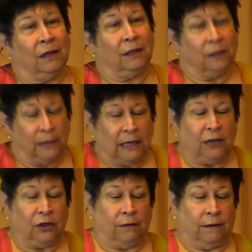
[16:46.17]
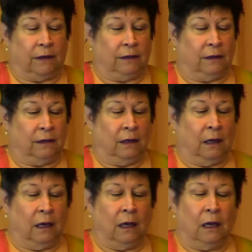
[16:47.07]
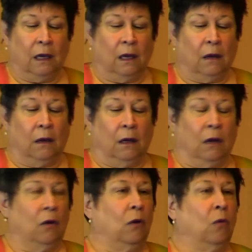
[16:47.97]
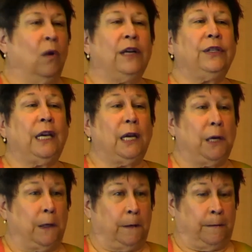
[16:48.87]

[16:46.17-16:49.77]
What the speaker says: to each of us. What is here?